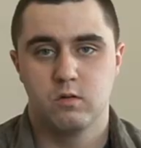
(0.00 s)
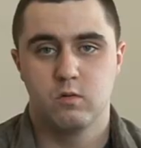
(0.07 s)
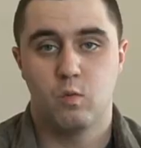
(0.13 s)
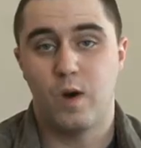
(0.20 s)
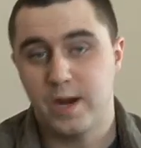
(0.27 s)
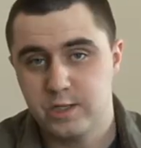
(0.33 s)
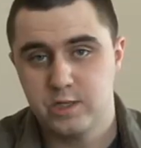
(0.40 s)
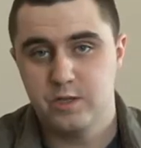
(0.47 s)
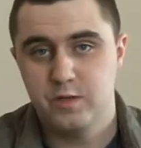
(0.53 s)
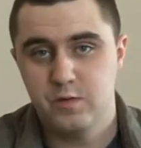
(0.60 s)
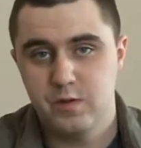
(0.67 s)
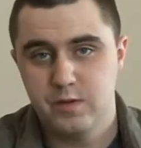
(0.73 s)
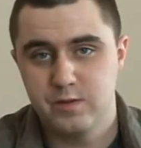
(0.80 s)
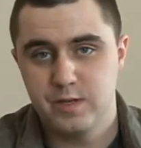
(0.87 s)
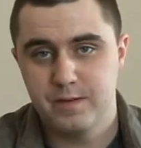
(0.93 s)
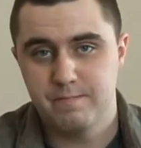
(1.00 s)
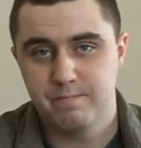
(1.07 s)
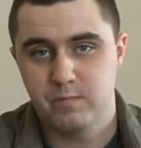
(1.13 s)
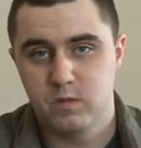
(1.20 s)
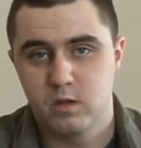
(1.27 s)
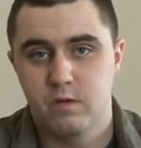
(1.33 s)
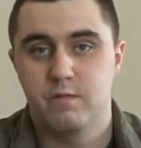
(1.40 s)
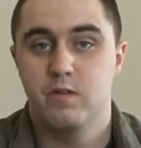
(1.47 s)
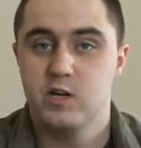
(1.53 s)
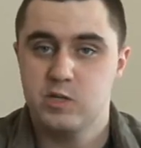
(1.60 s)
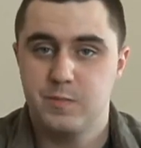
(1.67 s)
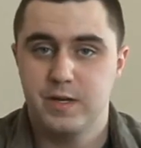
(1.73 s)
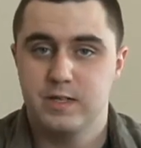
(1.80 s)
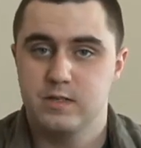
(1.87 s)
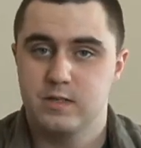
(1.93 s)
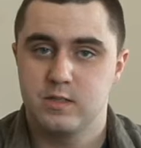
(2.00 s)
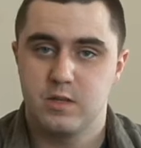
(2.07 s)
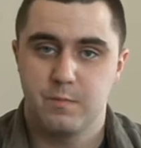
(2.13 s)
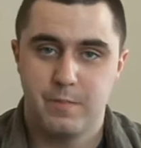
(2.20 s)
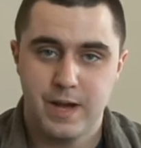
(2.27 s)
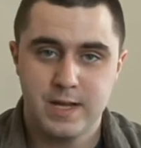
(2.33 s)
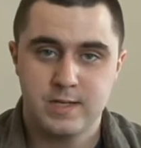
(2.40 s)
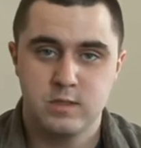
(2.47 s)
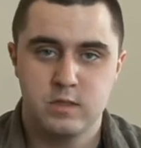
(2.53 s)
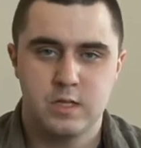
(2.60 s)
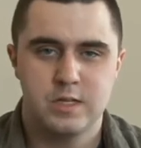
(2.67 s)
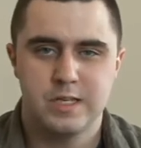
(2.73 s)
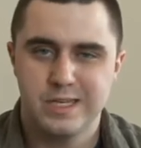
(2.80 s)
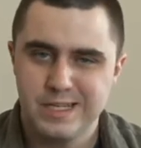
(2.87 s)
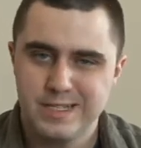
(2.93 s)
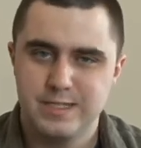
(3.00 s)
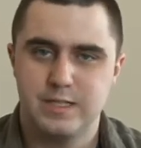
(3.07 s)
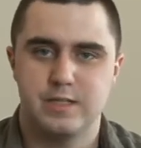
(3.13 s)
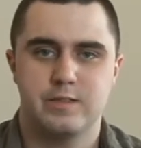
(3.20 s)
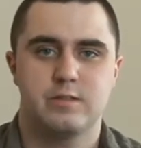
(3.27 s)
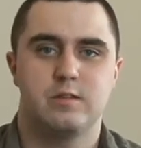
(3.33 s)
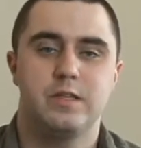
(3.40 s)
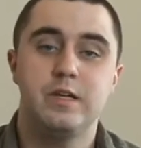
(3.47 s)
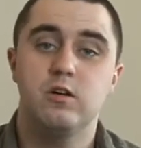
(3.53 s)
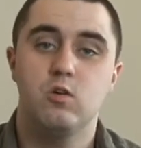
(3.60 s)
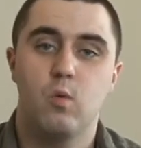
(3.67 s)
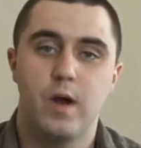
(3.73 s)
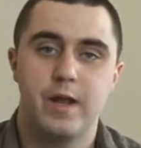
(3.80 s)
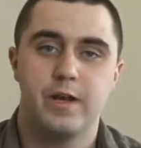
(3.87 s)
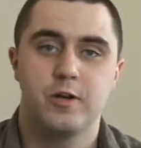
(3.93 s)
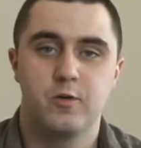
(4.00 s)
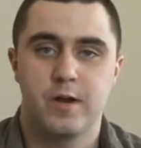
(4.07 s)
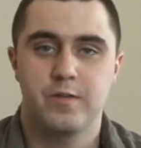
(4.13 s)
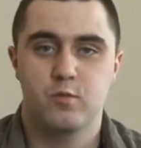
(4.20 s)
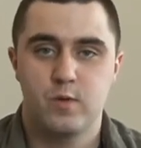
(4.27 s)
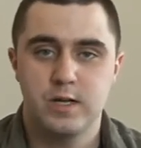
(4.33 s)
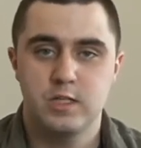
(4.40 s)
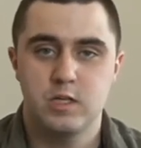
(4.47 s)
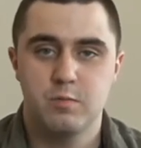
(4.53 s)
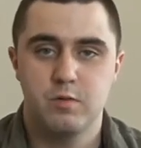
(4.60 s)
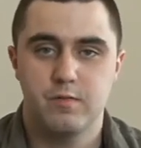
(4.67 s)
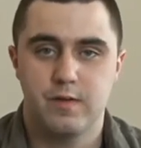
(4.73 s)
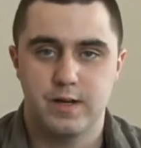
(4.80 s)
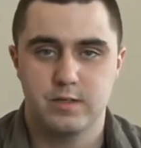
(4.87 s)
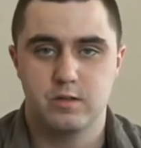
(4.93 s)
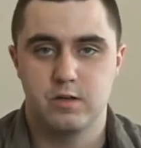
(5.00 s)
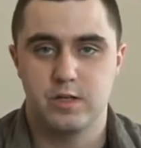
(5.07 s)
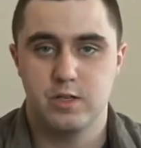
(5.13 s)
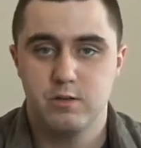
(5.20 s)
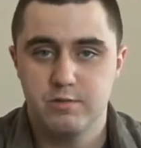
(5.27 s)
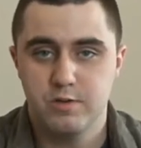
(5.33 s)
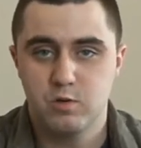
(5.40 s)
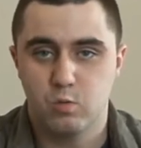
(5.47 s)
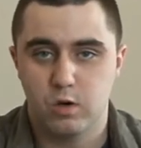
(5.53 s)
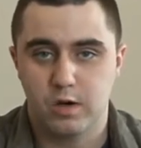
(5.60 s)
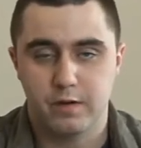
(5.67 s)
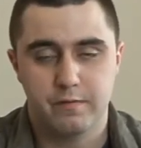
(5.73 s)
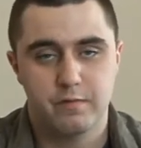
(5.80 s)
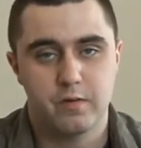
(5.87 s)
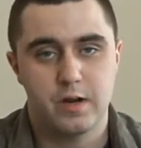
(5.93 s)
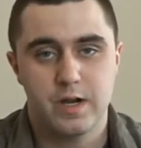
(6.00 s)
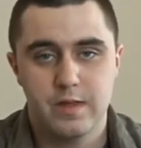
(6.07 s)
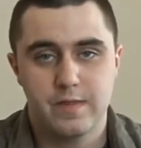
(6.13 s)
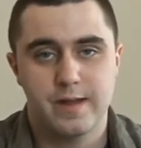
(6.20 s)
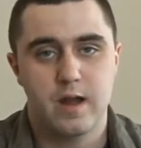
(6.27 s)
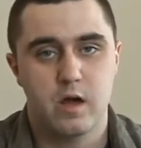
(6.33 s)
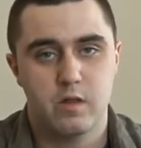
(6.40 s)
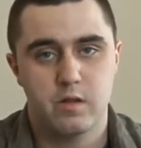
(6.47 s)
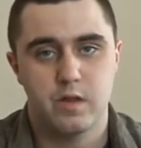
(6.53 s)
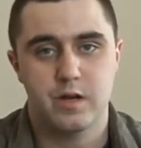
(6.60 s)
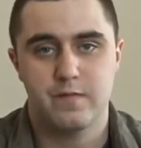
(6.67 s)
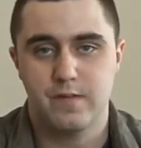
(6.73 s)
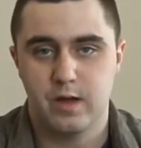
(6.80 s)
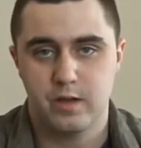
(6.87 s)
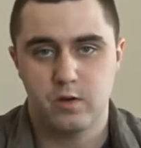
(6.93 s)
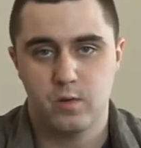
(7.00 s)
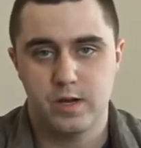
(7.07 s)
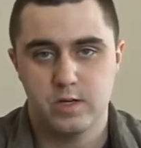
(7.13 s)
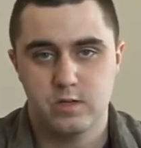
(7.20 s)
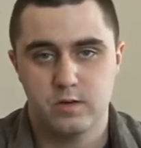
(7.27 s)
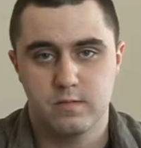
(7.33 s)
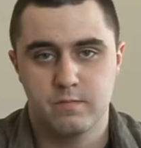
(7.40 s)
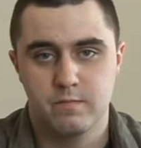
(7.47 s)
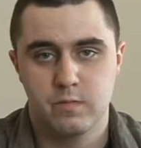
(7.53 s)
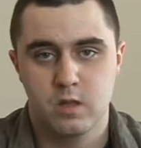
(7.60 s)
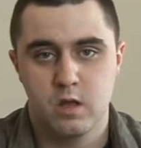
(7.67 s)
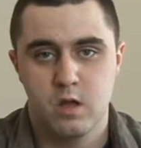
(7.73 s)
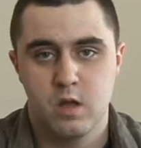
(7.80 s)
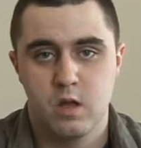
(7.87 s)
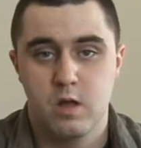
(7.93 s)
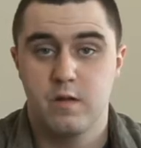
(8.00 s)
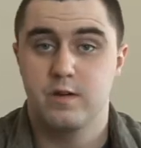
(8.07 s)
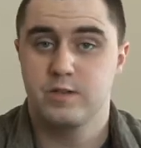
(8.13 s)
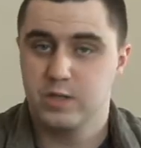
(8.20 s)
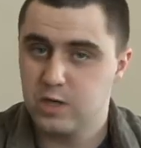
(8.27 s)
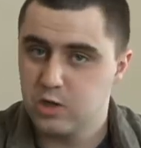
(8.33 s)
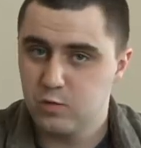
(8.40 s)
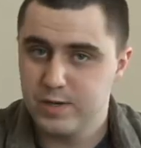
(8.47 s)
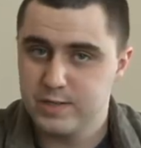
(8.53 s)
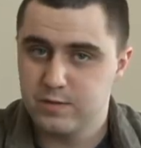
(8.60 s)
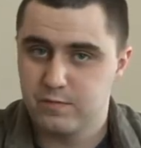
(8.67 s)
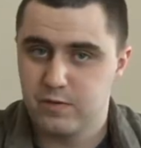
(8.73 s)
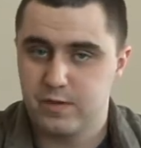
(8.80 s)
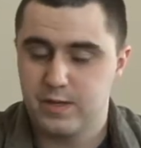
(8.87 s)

Why should you use it? First, because it's the best and easiest legal way to grant the rights to your professor to use your work for anything other than evaluation. There's a good reason for